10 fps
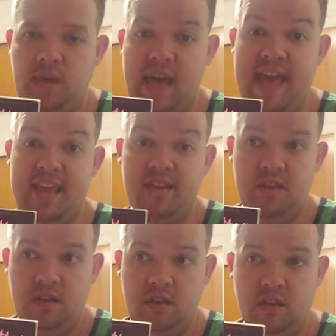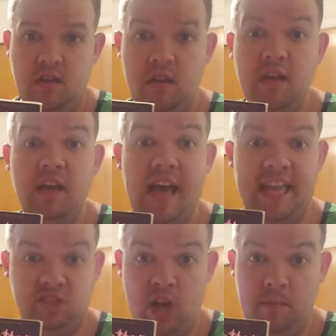And
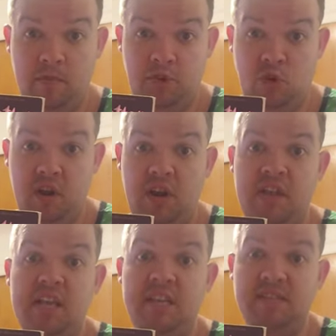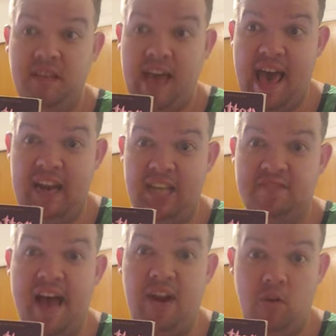and Dumbledore is at his
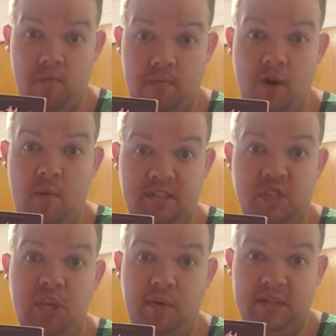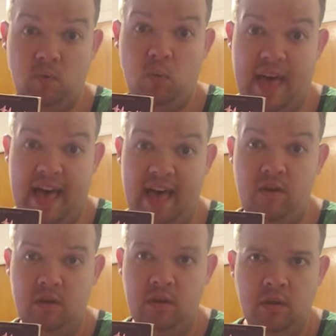final moment too as well.